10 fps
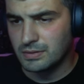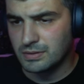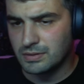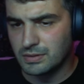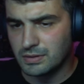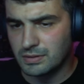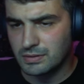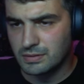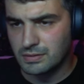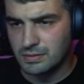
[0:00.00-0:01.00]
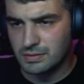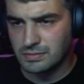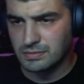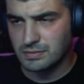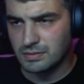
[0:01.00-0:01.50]
Sure.
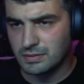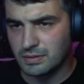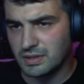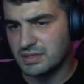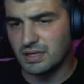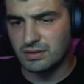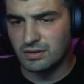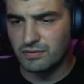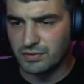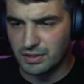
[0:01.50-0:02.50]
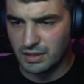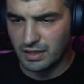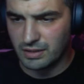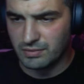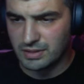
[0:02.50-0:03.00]
Because I need to go for it
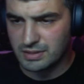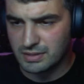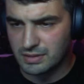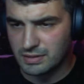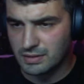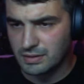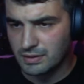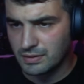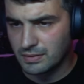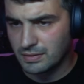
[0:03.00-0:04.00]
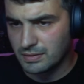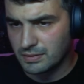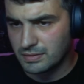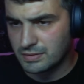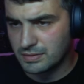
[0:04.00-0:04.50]
anyways.
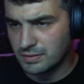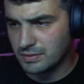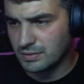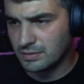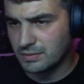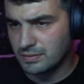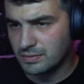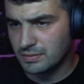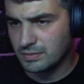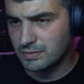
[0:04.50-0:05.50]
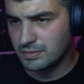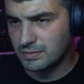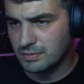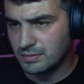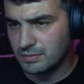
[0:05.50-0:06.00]
So
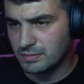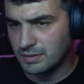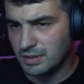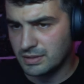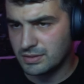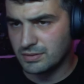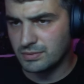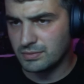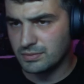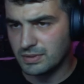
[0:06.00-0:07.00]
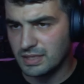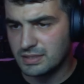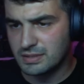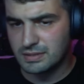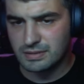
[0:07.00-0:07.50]
let's do
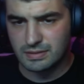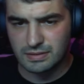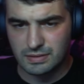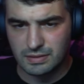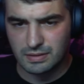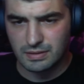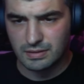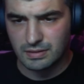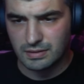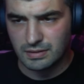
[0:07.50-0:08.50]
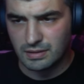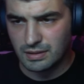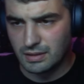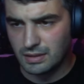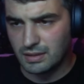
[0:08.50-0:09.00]
this.
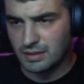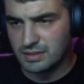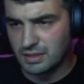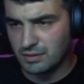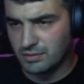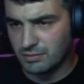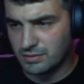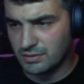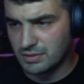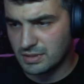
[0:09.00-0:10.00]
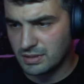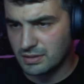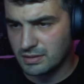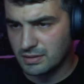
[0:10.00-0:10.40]
Hey, exactly what I wanted to see.